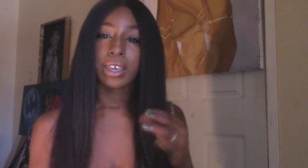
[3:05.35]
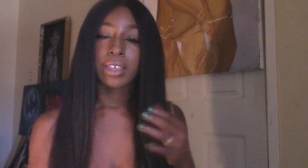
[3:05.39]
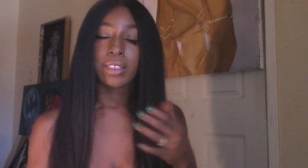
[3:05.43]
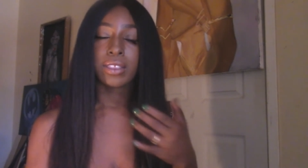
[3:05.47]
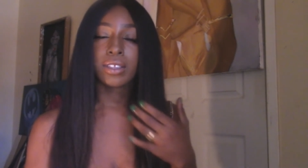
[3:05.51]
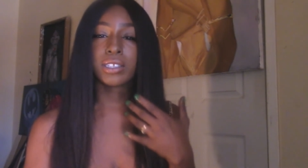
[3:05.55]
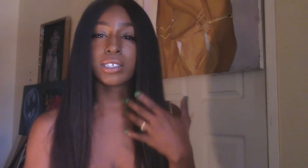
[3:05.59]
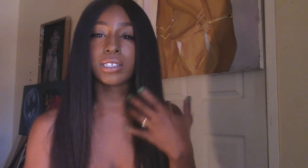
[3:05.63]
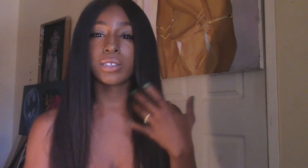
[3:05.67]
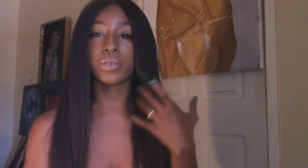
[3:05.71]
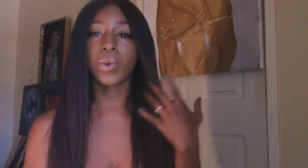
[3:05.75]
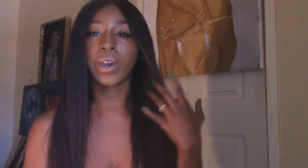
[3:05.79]

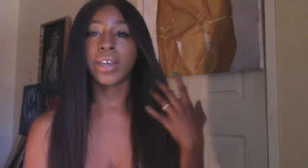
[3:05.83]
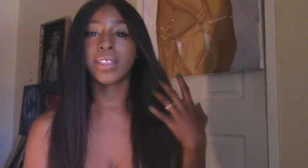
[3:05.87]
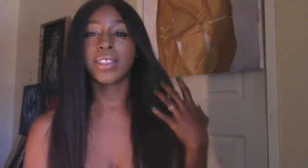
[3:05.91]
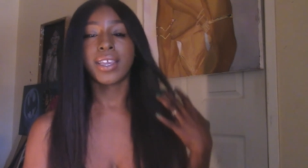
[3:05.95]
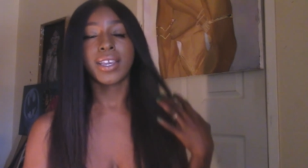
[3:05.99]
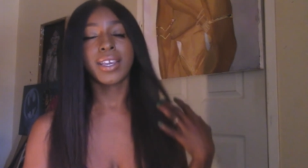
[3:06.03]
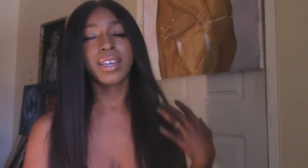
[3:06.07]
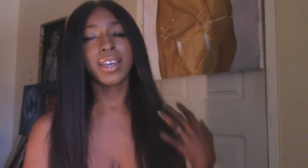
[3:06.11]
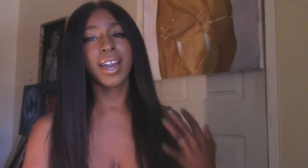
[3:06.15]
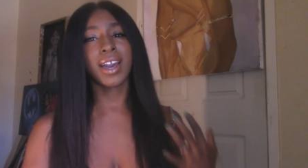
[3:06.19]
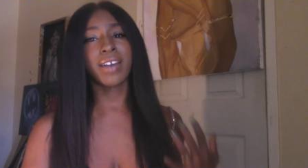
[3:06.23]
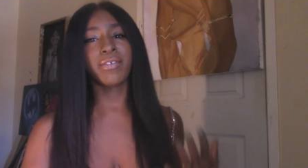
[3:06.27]
This is why
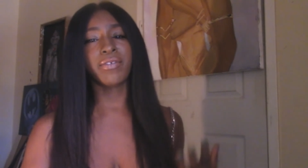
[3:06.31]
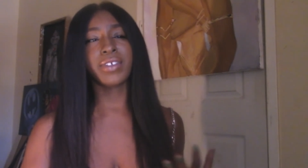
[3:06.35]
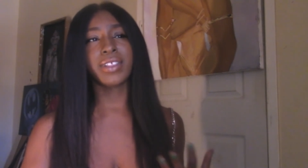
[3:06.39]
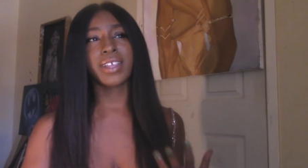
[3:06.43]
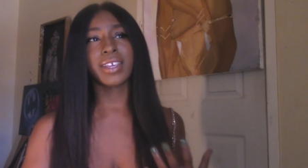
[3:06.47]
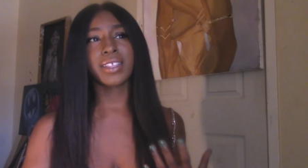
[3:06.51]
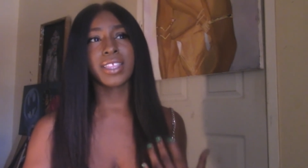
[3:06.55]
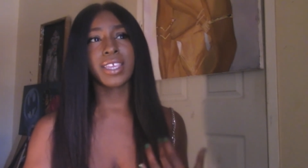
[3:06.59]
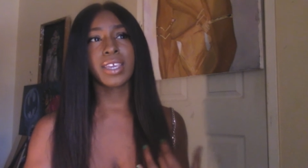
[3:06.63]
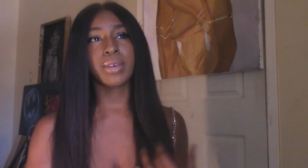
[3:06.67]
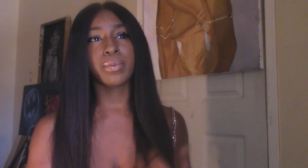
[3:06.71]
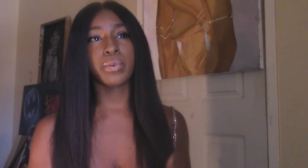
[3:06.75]
they feel
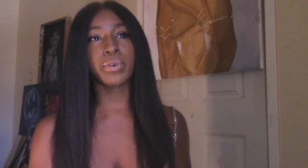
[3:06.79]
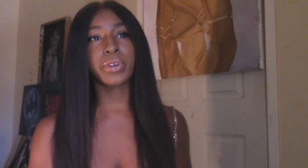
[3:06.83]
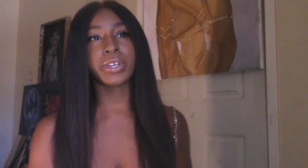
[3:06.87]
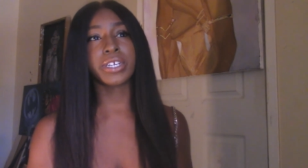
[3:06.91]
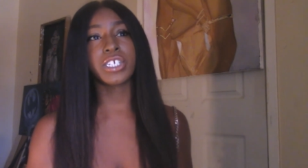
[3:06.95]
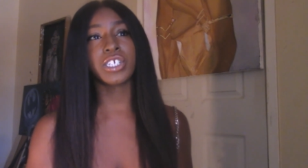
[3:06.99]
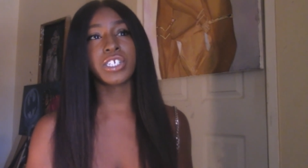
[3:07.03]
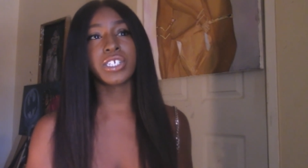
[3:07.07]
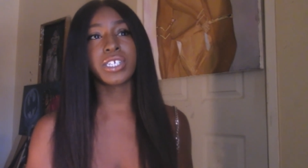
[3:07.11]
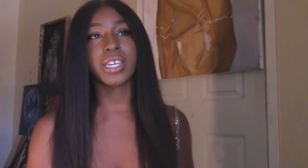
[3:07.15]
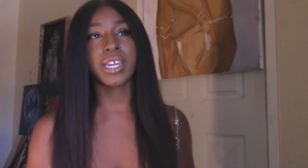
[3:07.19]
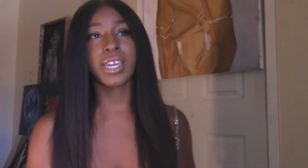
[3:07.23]
like they
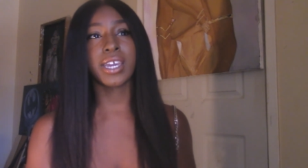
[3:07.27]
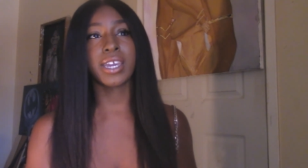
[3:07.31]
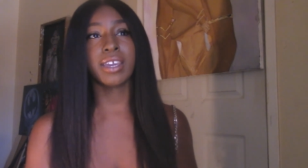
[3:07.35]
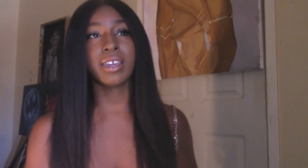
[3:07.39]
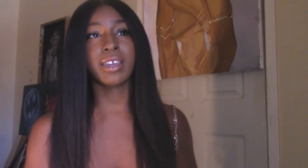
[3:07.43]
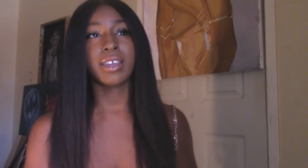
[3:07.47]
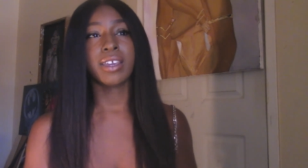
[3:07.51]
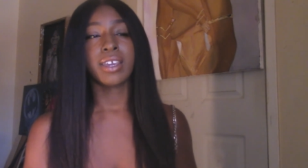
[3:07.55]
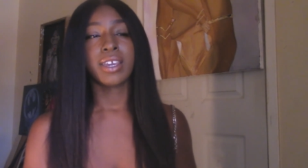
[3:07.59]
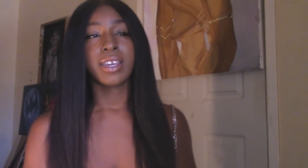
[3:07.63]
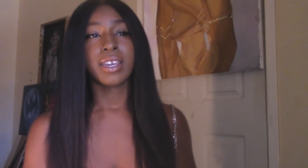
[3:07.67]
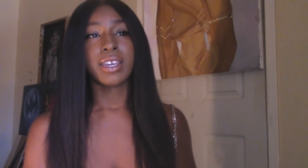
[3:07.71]

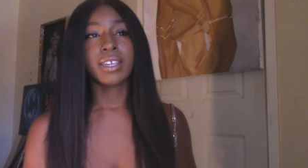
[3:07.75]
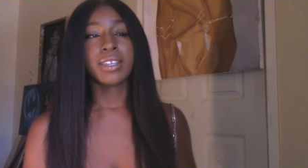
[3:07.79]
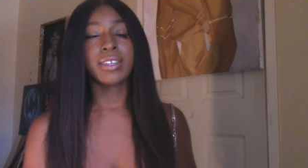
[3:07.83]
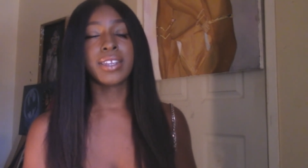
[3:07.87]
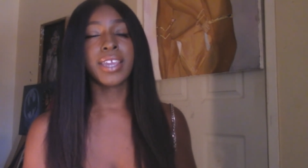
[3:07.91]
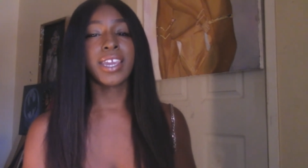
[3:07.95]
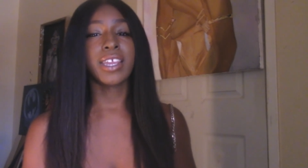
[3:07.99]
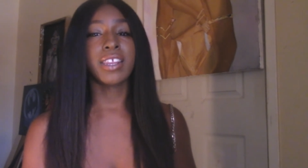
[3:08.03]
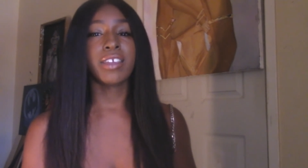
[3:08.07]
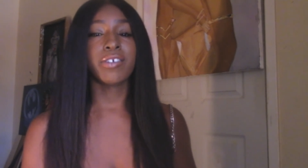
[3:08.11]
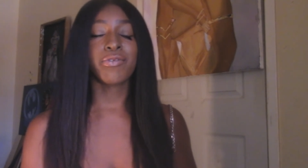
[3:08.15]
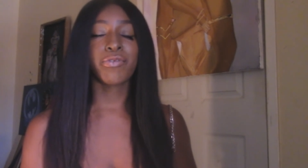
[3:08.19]
appreciate
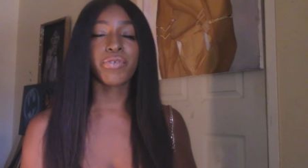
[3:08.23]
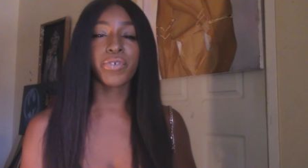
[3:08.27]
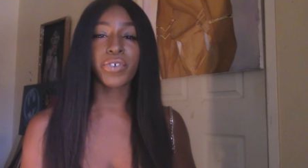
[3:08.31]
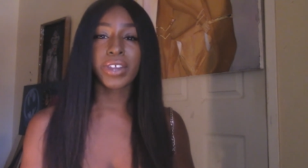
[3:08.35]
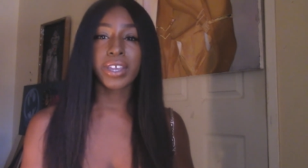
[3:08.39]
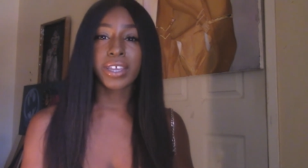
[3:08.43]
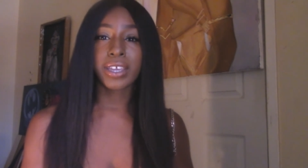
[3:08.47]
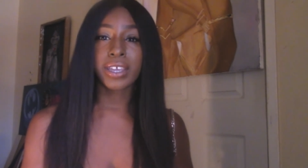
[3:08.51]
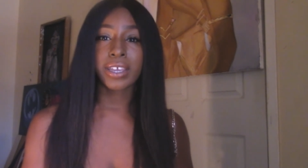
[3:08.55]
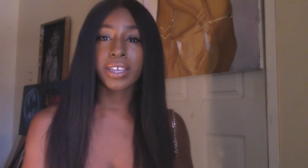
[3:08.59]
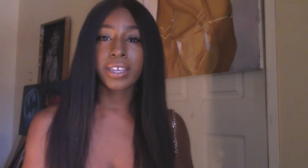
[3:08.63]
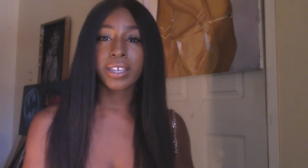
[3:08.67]
dating
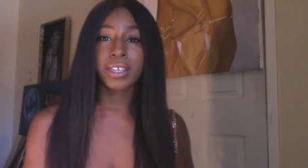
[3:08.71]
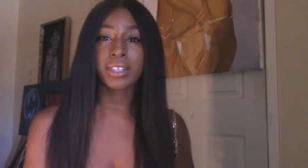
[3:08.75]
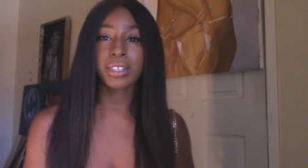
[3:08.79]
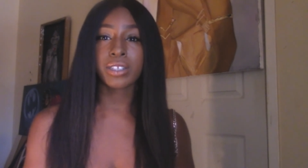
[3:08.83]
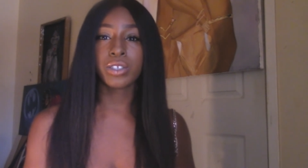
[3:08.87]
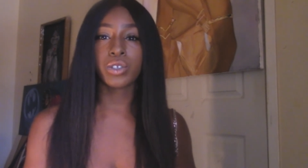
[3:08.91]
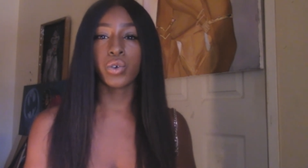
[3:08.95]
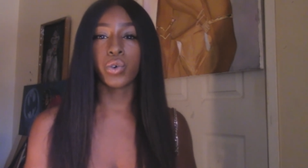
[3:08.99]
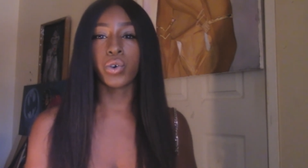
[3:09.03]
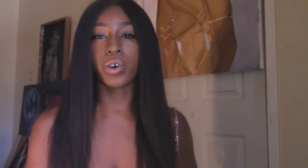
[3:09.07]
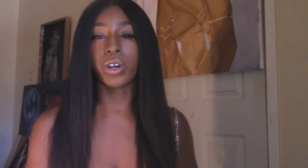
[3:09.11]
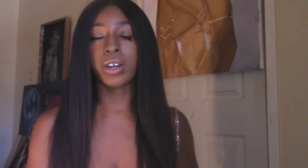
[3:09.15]

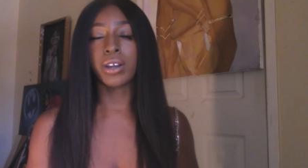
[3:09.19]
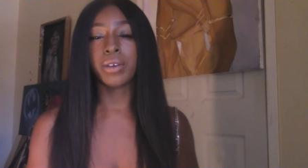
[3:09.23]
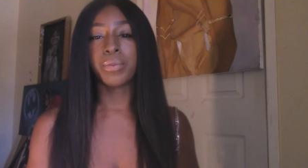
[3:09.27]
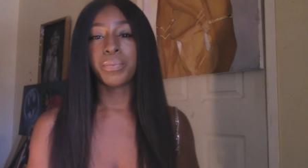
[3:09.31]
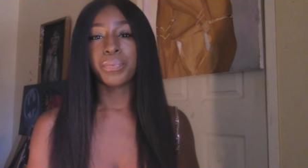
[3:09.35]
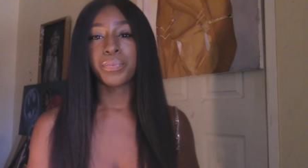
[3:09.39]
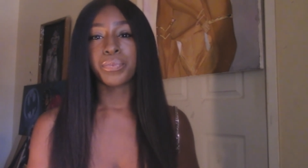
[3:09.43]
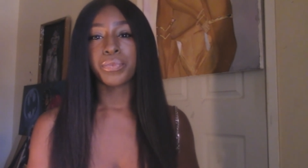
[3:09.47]
friends or